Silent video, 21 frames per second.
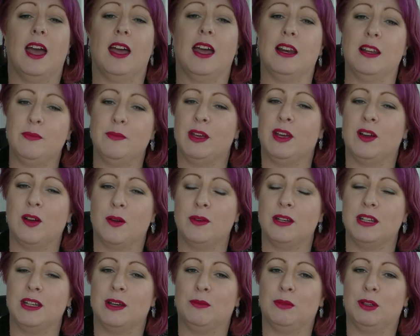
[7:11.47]
And leave me a
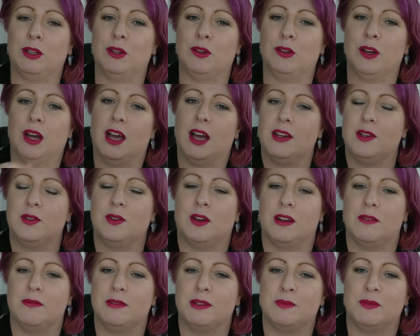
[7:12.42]
comment down below. I
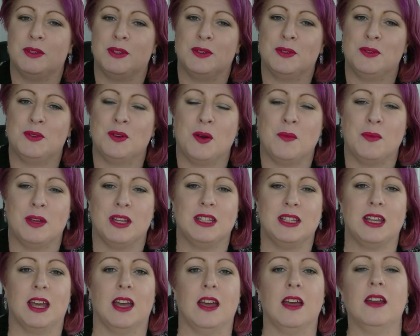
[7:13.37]
try to respond to all
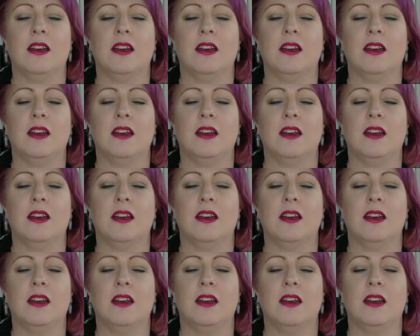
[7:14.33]
comments.